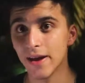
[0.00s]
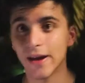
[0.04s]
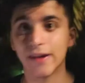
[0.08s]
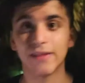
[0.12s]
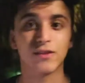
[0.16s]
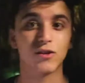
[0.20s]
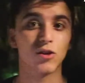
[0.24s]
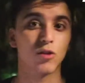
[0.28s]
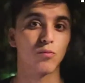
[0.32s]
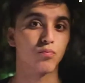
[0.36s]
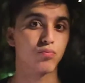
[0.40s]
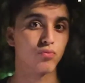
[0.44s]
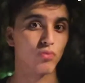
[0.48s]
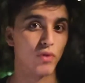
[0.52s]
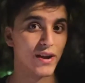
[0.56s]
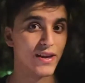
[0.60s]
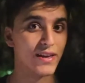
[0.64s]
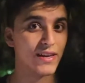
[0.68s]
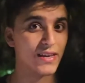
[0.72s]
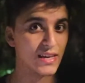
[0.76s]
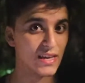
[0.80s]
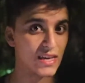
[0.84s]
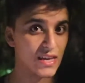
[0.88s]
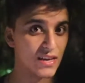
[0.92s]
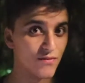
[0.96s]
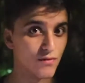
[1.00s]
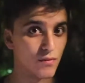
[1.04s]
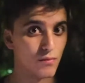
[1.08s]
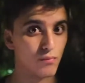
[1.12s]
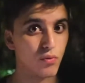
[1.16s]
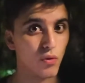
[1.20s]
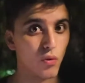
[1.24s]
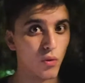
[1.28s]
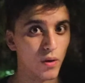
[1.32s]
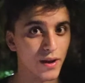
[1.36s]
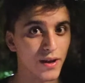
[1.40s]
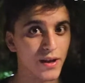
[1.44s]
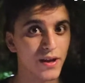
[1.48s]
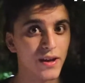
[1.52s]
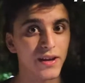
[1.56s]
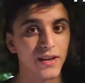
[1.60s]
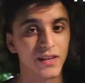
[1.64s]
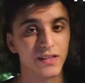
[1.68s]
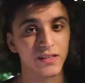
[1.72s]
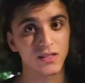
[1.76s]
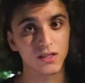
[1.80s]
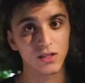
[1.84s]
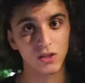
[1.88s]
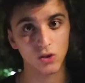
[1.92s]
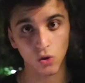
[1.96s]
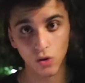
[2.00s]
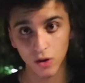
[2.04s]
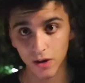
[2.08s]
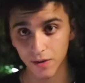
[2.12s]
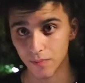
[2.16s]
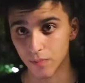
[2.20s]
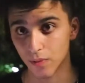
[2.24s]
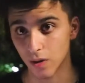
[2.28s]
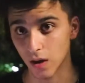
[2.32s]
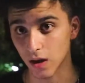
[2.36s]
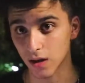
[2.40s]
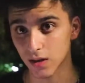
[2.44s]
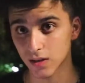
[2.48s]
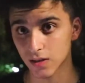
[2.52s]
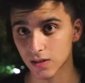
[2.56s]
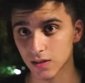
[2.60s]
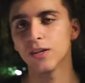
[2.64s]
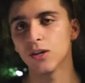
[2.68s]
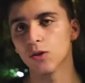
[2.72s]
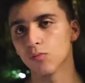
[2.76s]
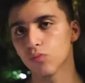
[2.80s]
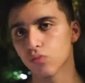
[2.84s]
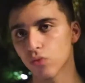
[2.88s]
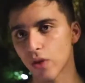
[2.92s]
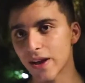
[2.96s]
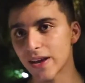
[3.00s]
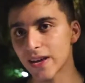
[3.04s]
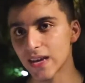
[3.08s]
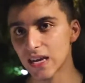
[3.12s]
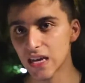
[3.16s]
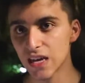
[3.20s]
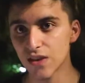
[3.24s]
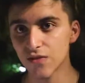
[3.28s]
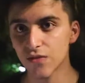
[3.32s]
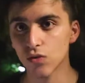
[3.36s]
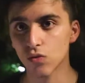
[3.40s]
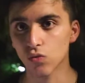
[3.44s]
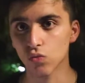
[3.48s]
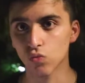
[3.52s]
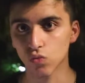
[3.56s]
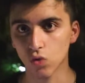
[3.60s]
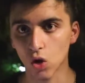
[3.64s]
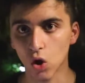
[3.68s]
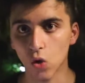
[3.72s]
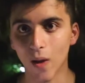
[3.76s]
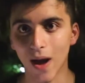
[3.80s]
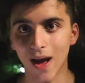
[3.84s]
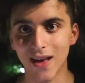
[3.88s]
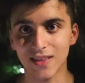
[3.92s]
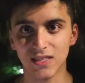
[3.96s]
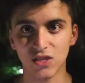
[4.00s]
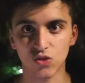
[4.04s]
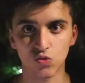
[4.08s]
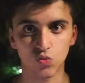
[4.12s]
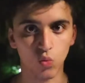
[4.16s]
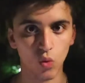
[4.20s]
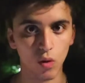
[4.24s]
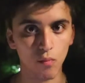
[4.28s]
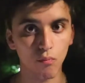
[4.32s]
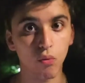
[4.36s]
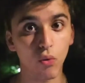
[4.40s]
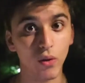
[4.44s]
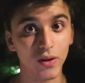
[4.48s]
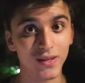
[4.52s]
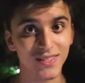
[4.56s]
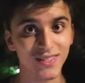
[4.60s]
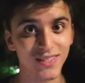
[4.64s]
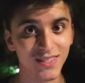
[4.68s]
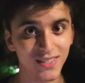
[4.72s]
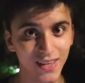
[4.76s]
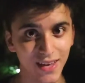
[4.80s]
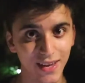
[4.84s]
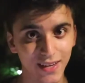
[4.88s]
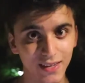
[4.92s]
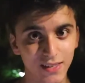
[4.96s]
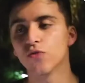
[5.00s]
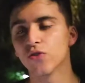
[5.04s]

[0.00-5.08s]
and then your break-even point is $30, then your break-even ROAS is 1.6.